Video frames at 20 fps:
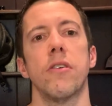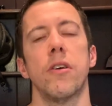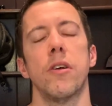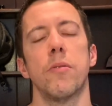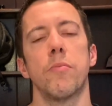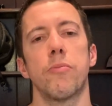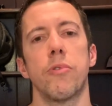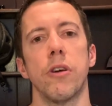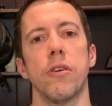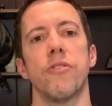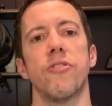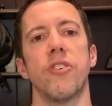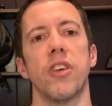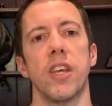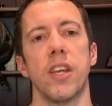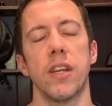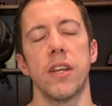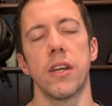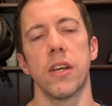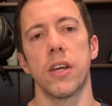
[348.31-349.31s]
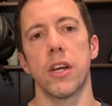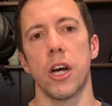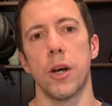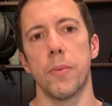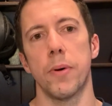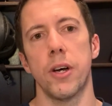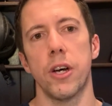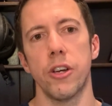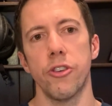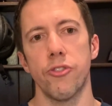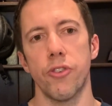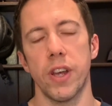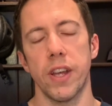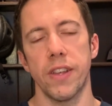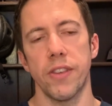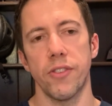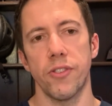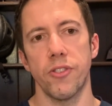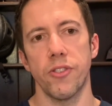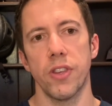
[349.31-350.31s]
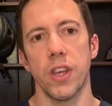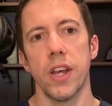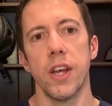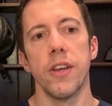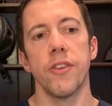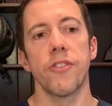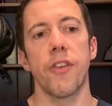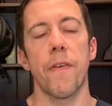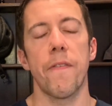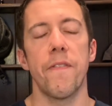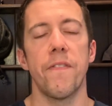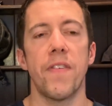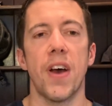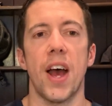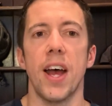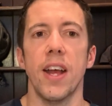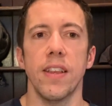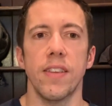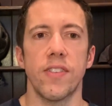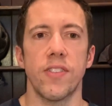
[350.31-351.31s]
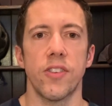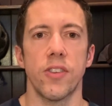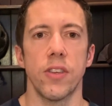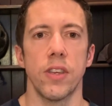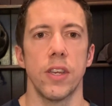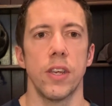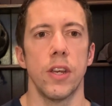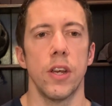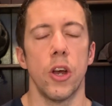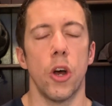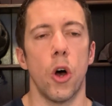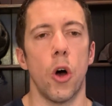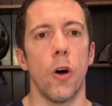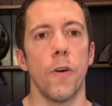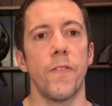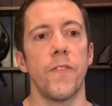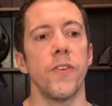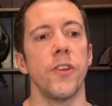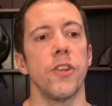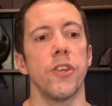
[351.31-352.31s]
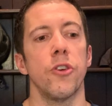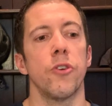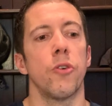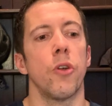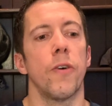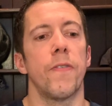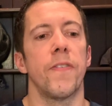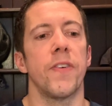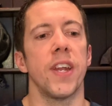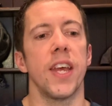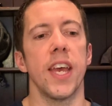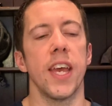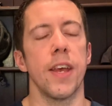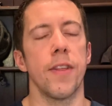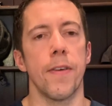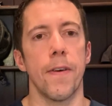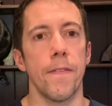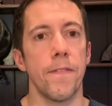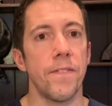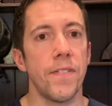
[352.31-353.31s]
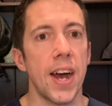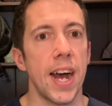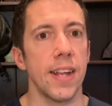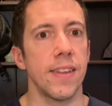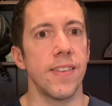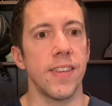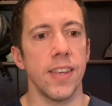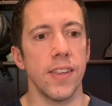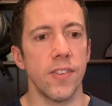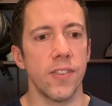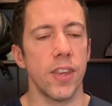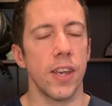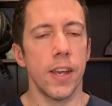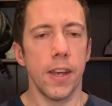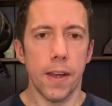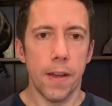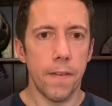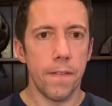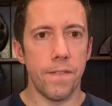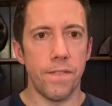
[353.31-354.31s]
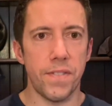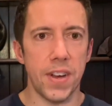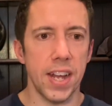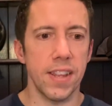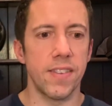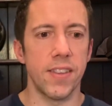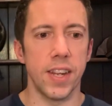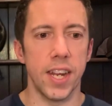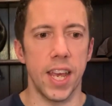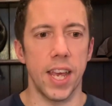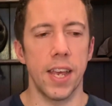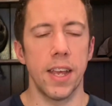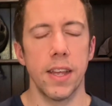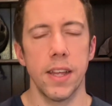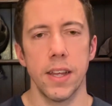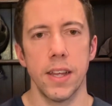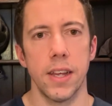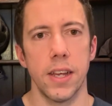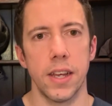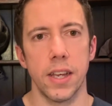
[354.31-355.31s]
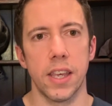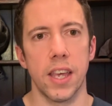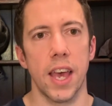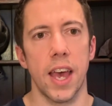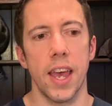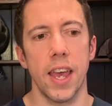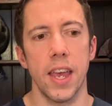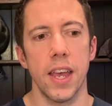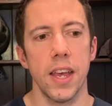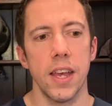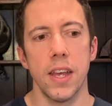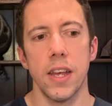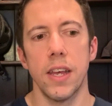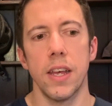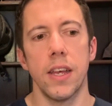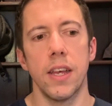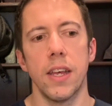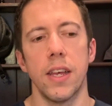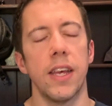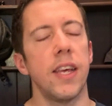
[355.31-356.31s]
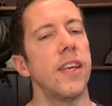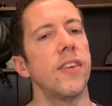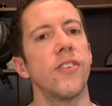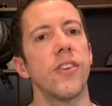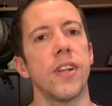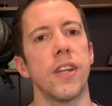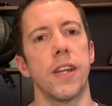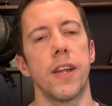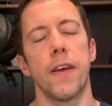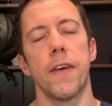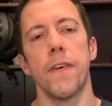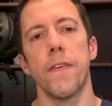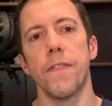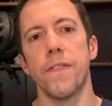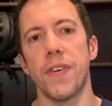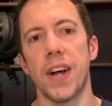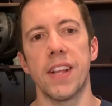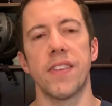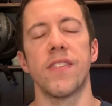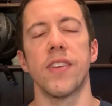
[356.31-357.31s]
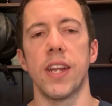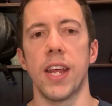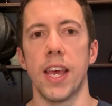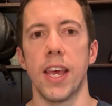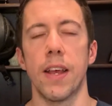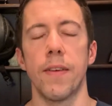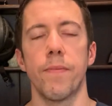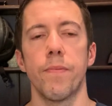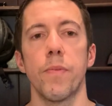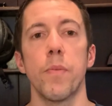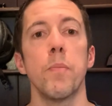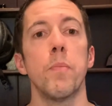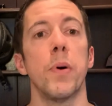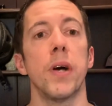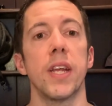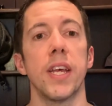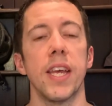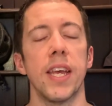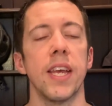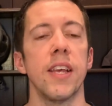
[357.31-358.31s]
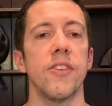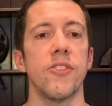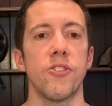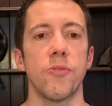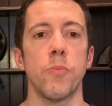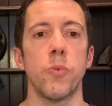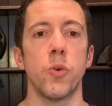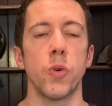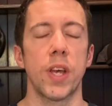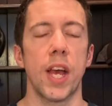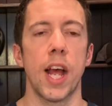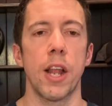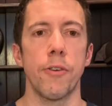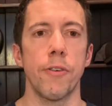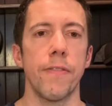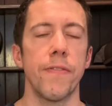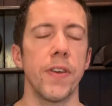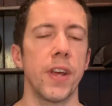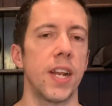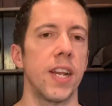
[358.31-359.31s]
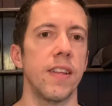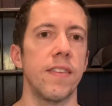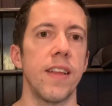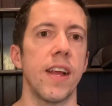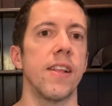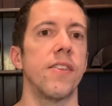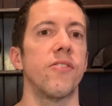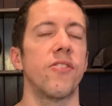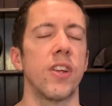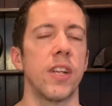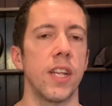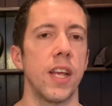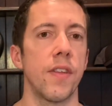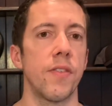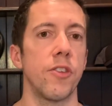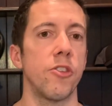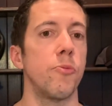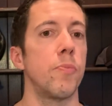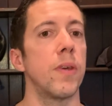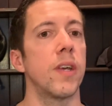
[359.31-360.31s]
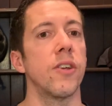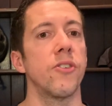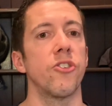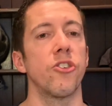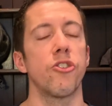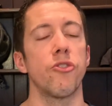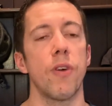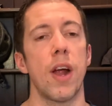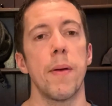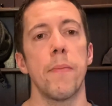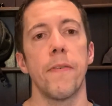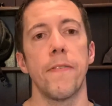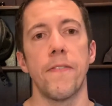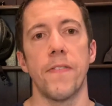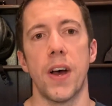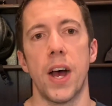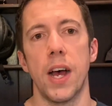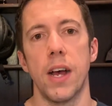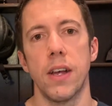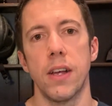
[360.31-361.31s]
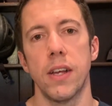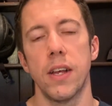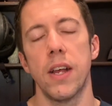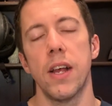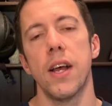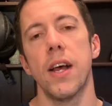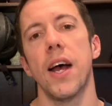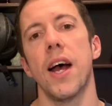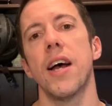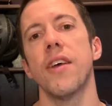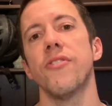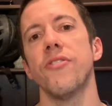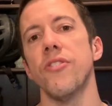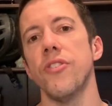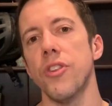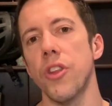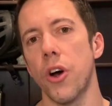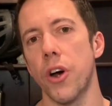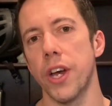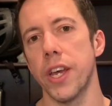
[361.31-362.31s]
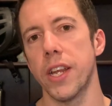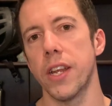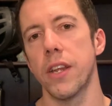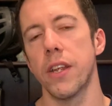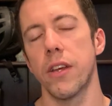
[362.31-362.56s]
protein, and carbohydrates. So fat, you'll often hear that fat is fattening. Okay, it isn't fattening, but it is more calorifically dense than the others because a gram of fat has 9